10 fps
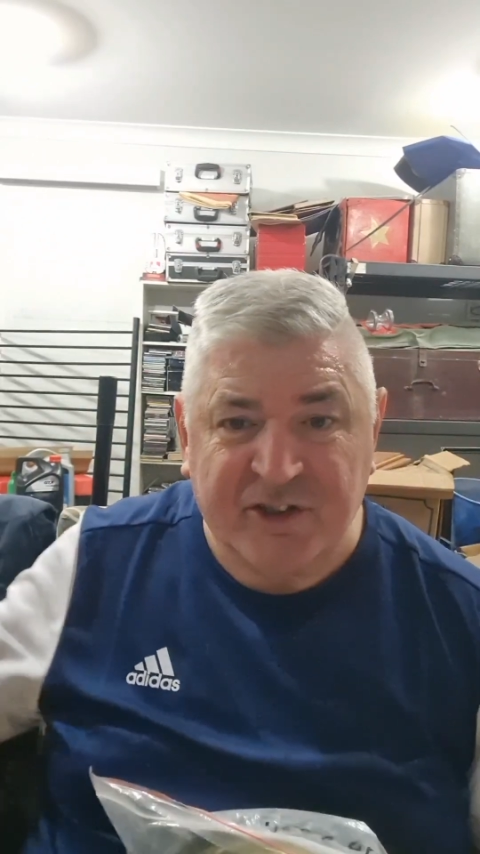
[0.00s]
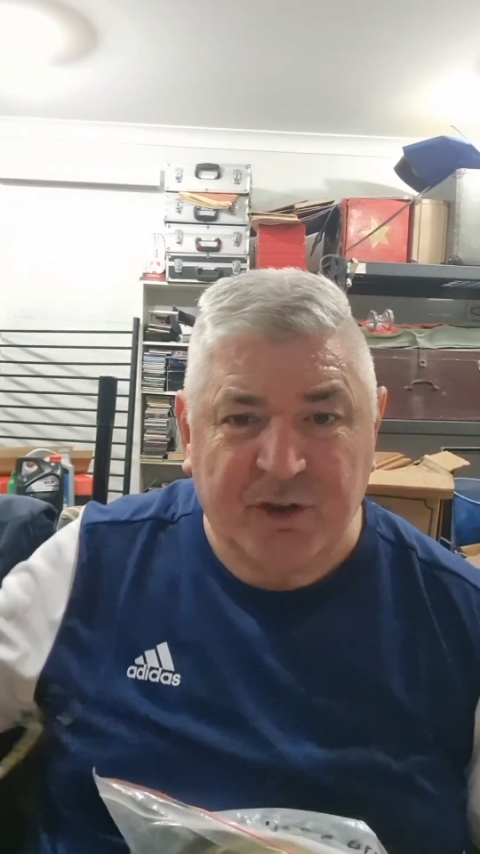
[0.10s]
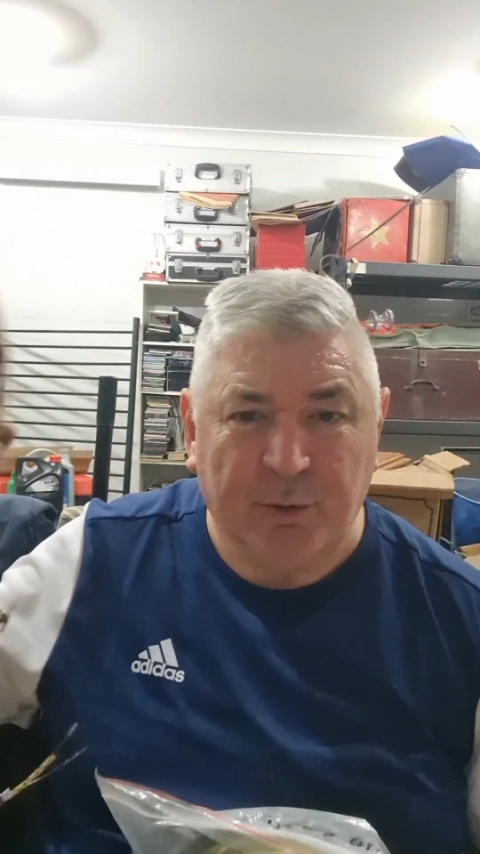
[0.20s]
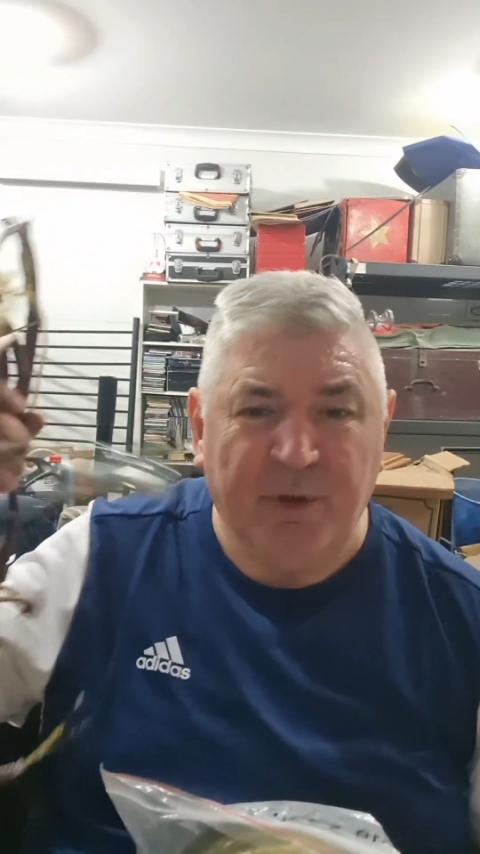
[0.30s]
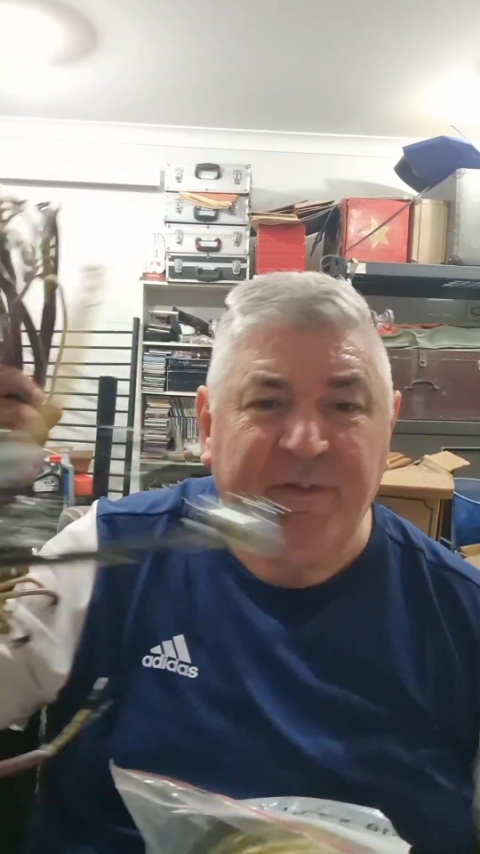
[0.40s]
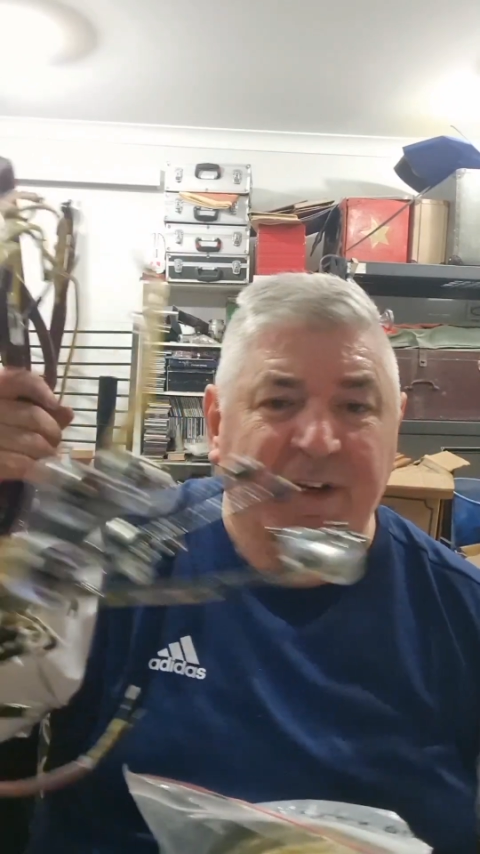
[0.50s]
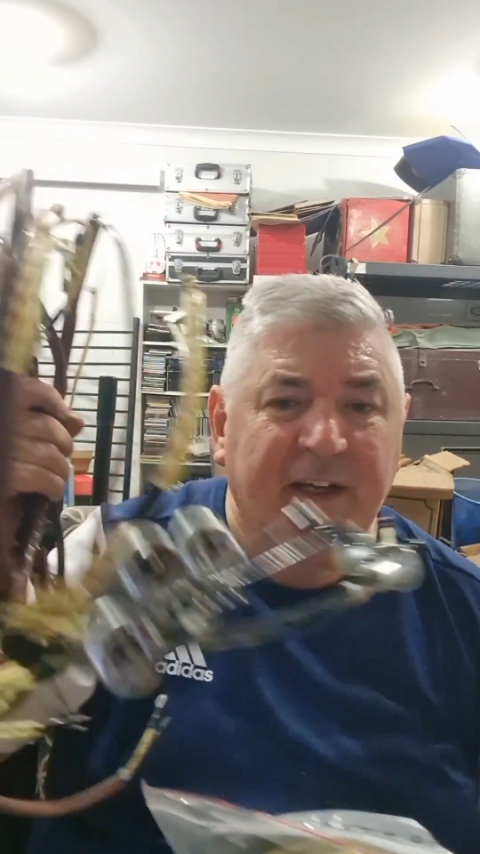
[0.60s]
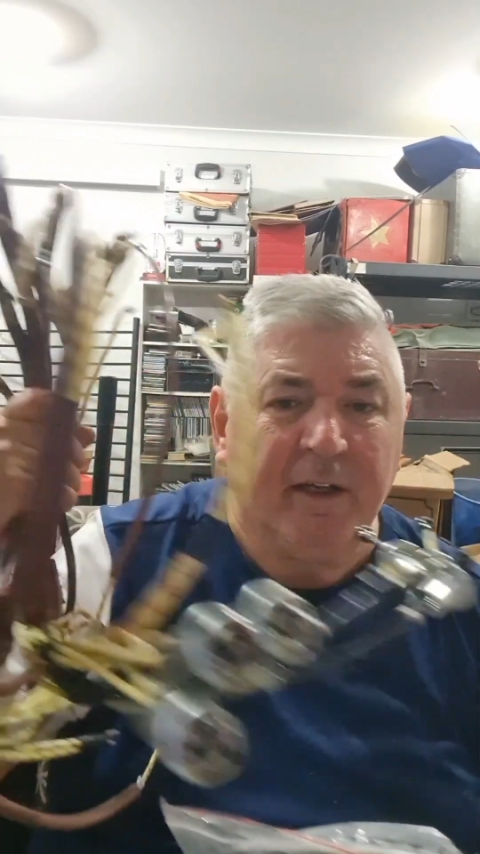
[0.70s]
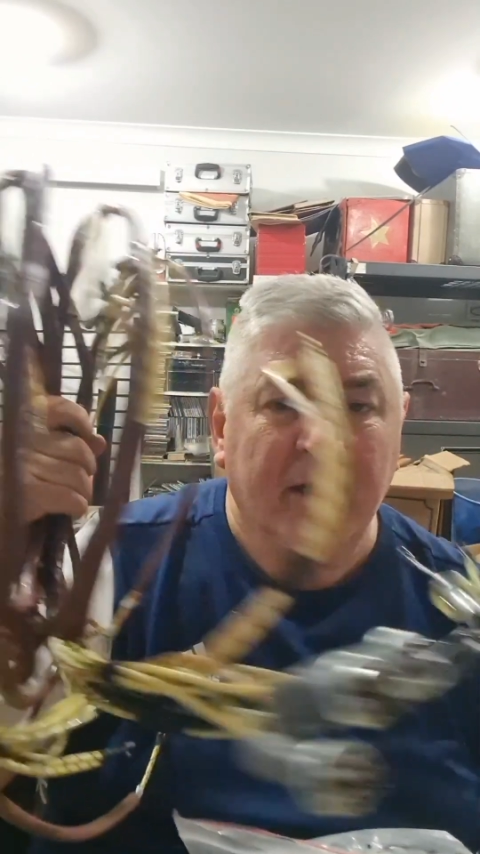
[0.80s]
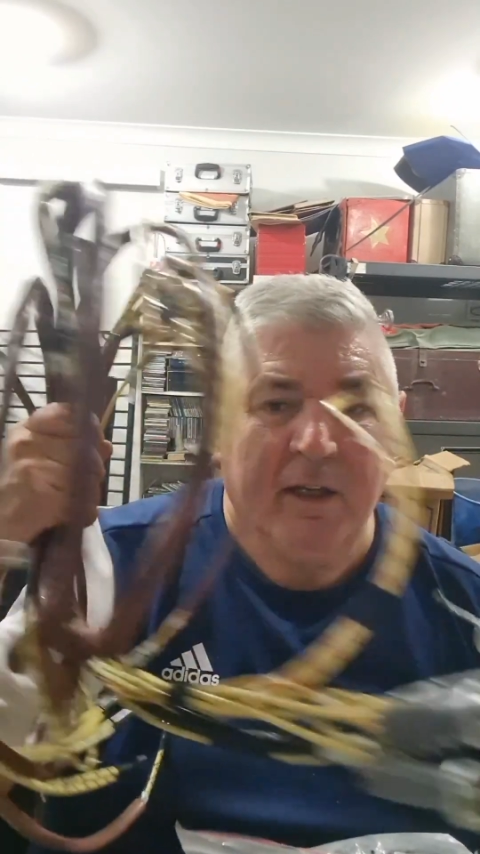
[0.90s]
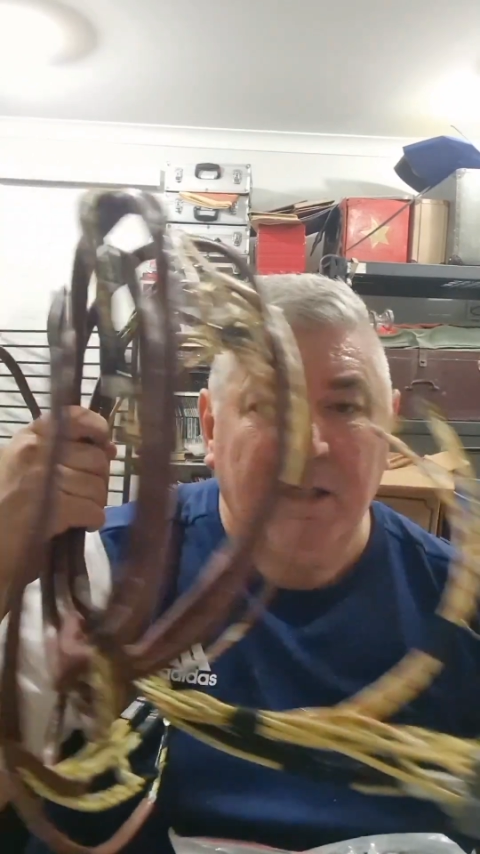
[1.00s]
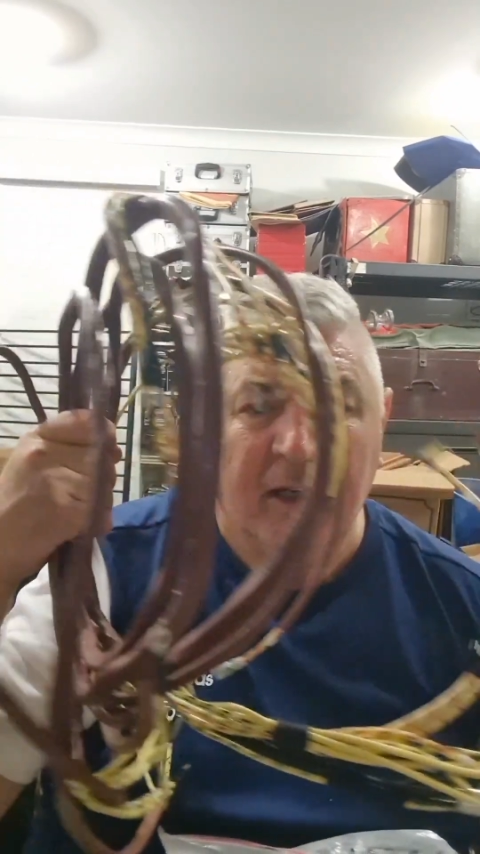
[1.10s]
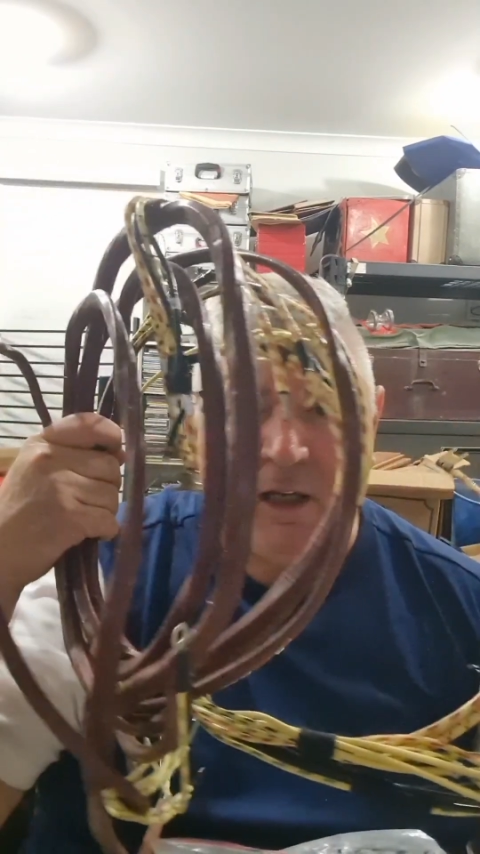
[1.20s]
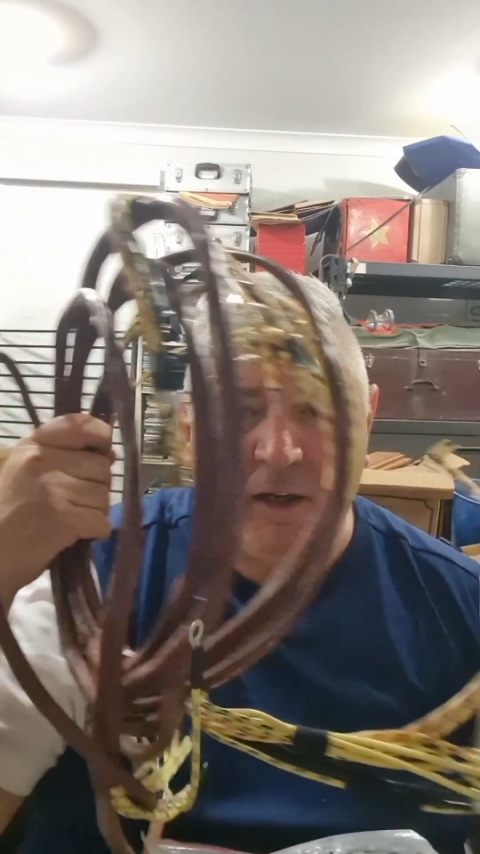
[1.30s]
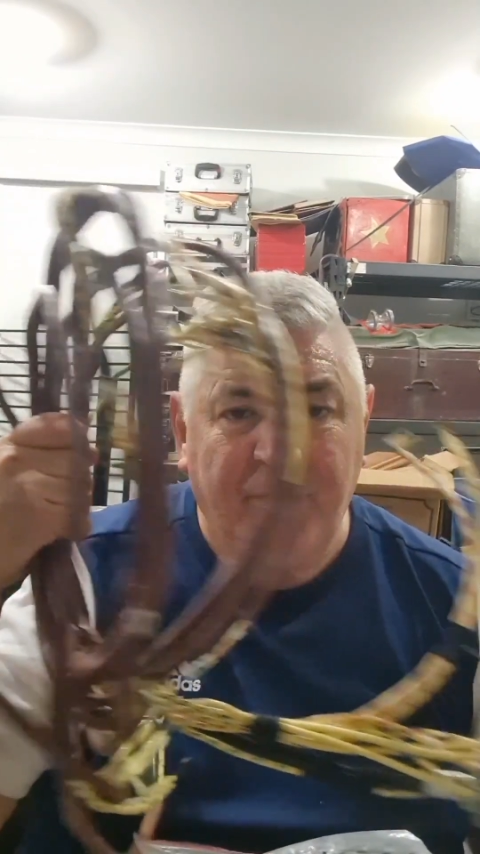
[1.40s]
terrific
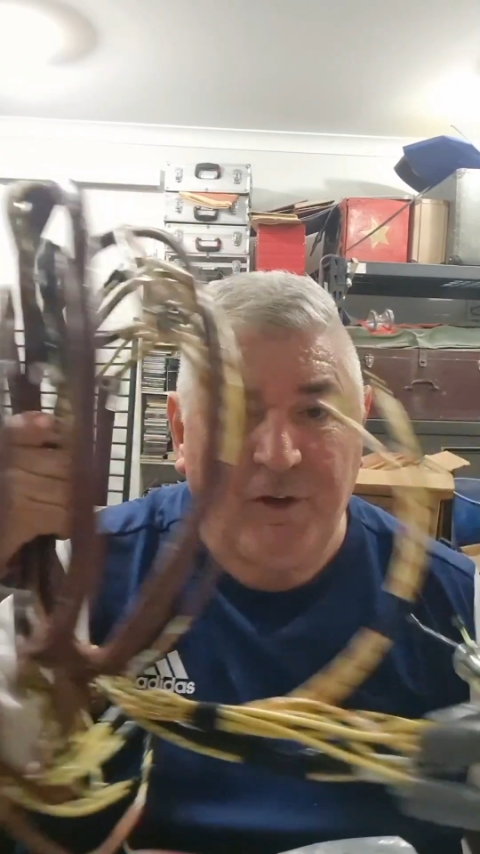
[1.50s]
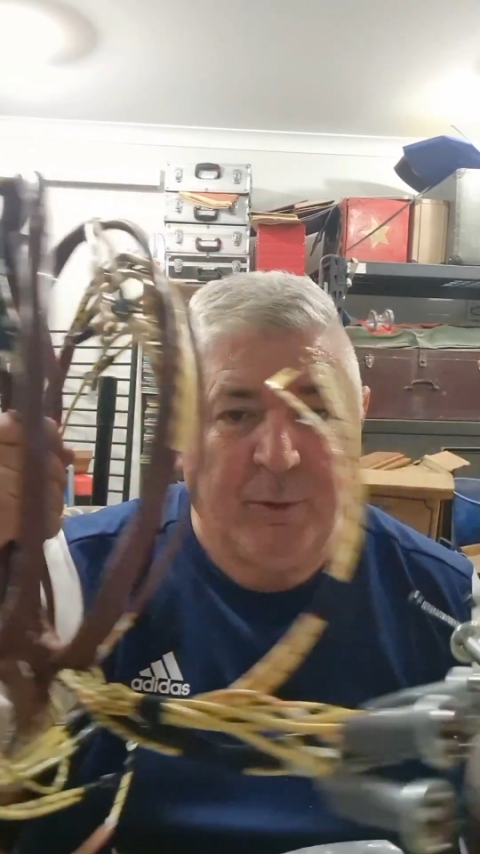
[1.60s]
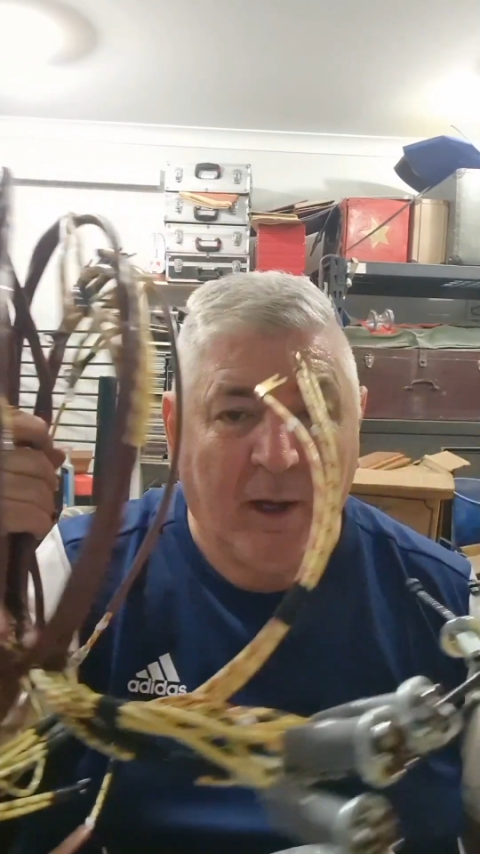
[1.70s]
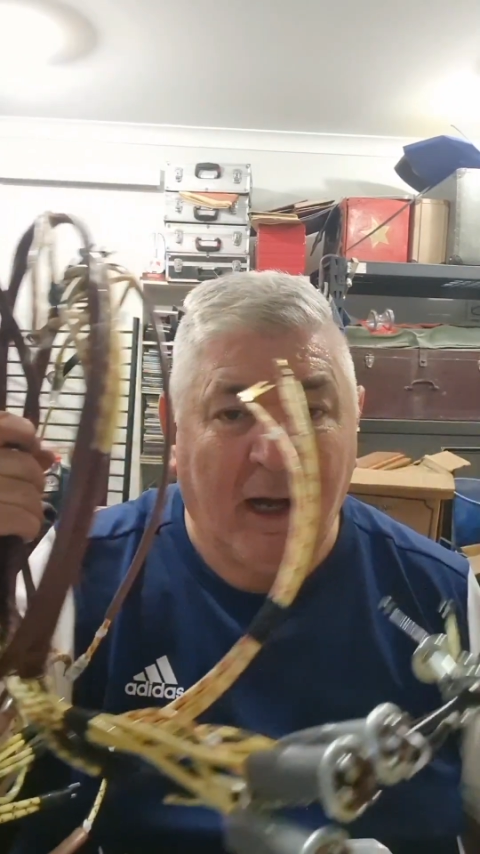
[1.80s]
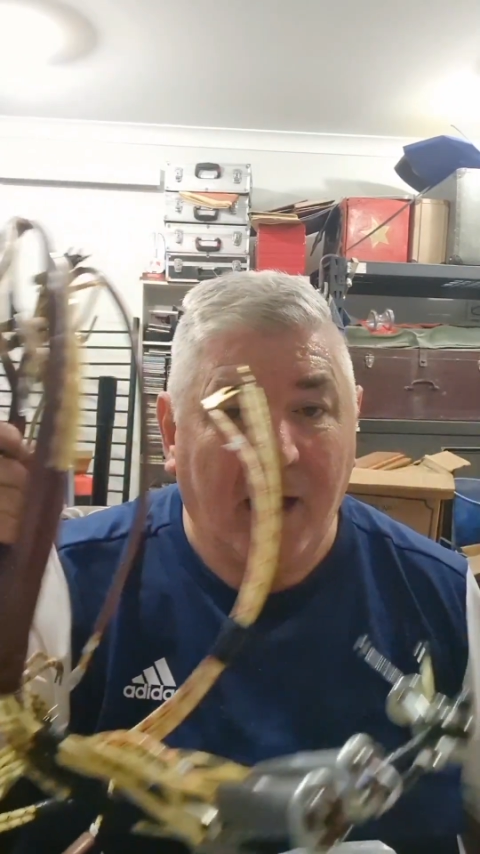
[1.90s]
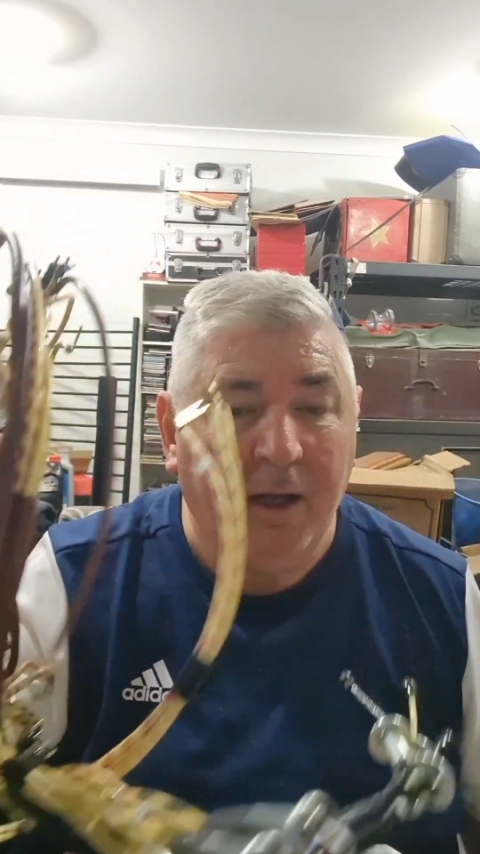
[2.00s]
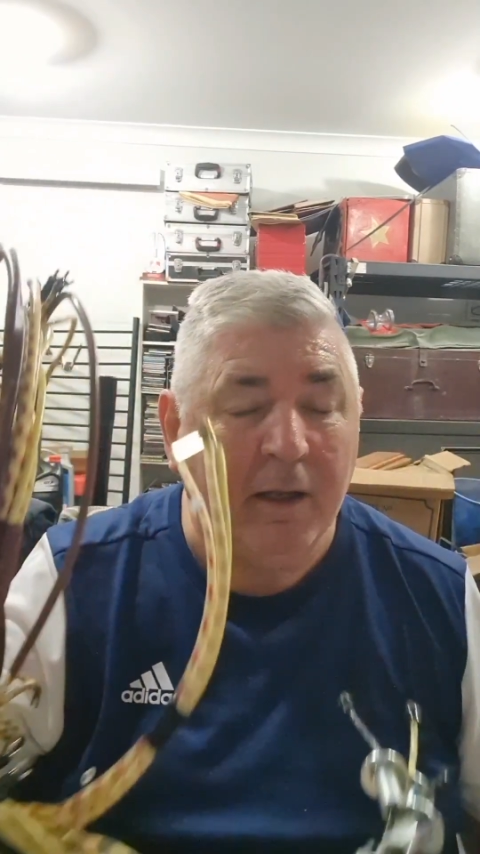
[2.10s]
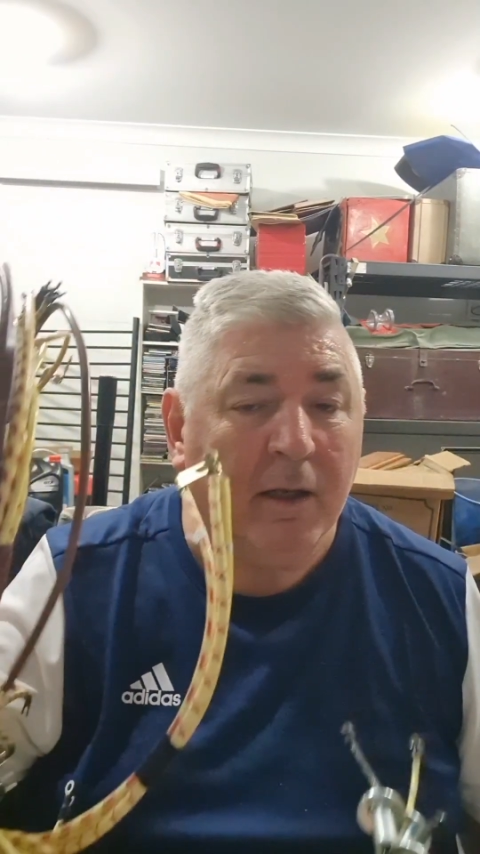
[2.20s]
if you are